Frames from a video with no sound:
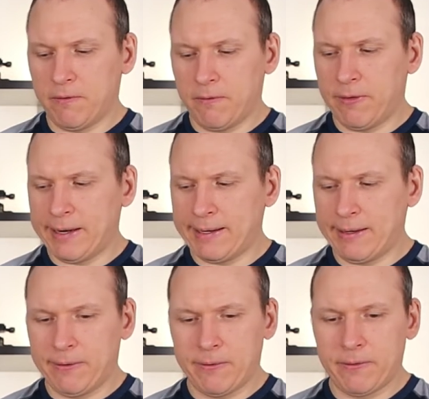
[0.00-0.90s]

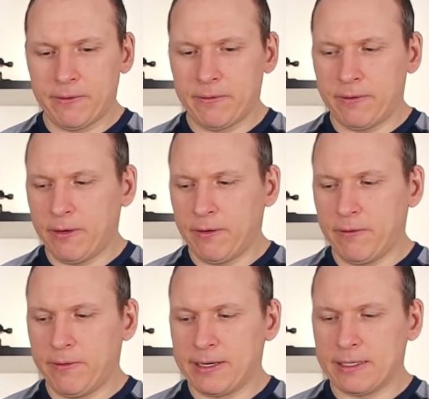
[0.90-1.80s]

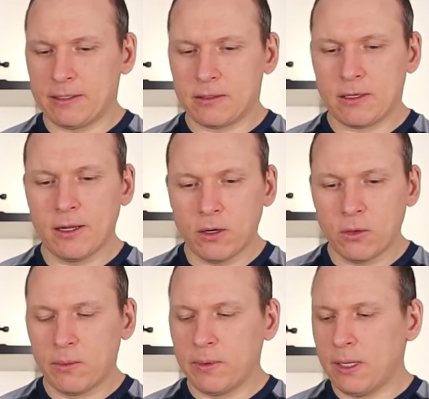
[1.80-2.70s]
very slow,